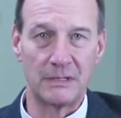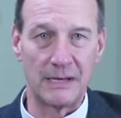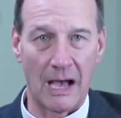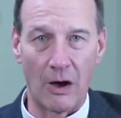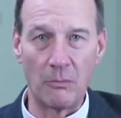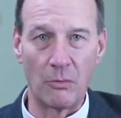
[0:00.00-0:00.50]

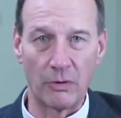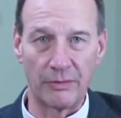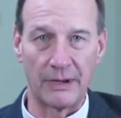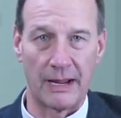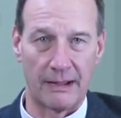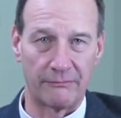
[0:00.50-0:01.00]
Now more
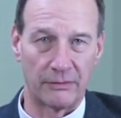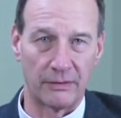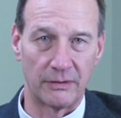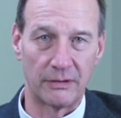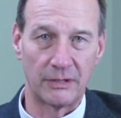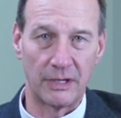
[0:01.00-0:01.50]
than
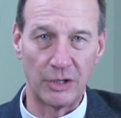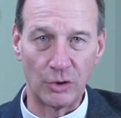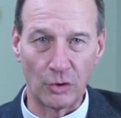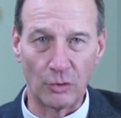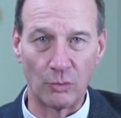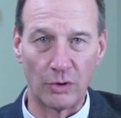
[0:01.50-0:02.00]
ever,
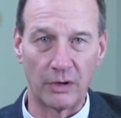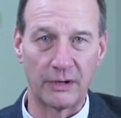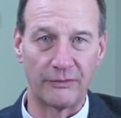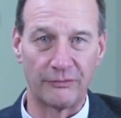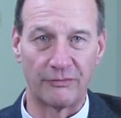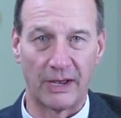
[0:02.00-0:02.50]
your
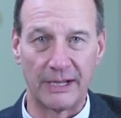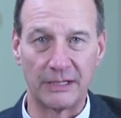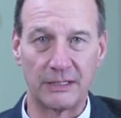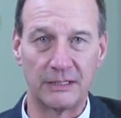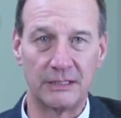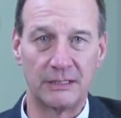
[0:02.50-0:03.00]
work is
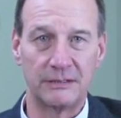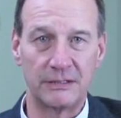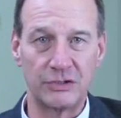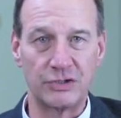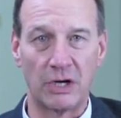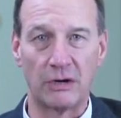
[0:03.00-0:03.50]
vital
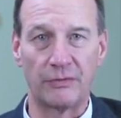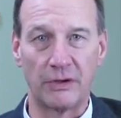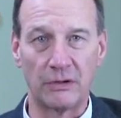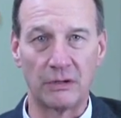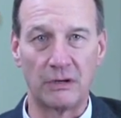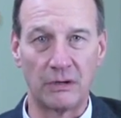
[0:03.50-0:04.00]
to share the
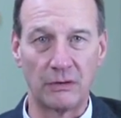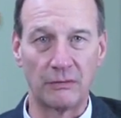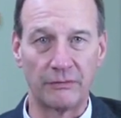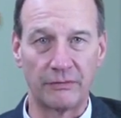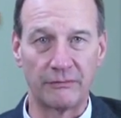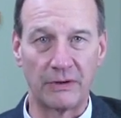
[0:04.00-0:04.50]
good
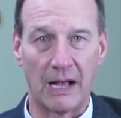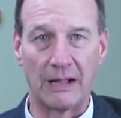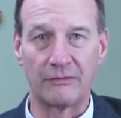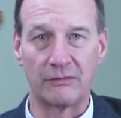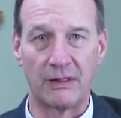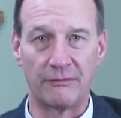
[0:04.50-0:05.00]
news of
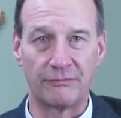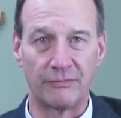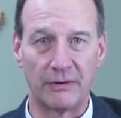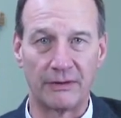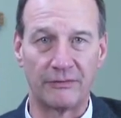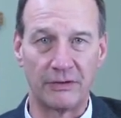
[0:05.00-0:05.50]
God's love
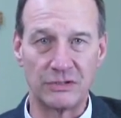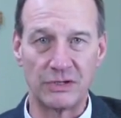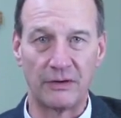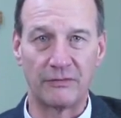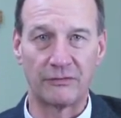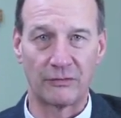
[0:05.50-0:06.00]
for us in
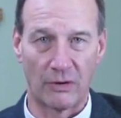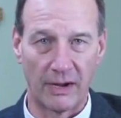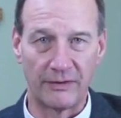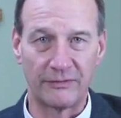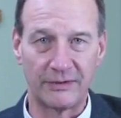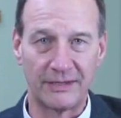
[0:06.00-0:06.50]
Jesus
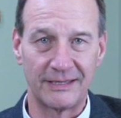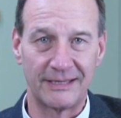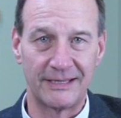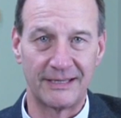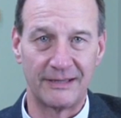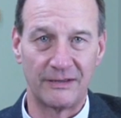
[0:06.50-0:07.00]
Christ.
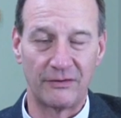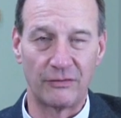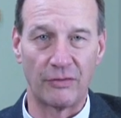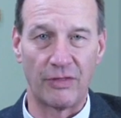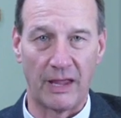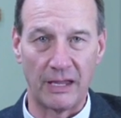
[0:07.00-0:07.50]

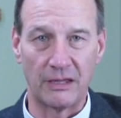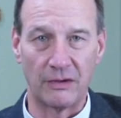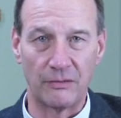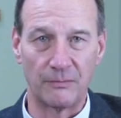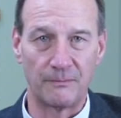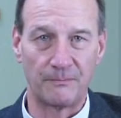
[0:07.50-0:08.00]
So thank
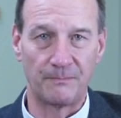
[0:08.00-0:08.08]
you.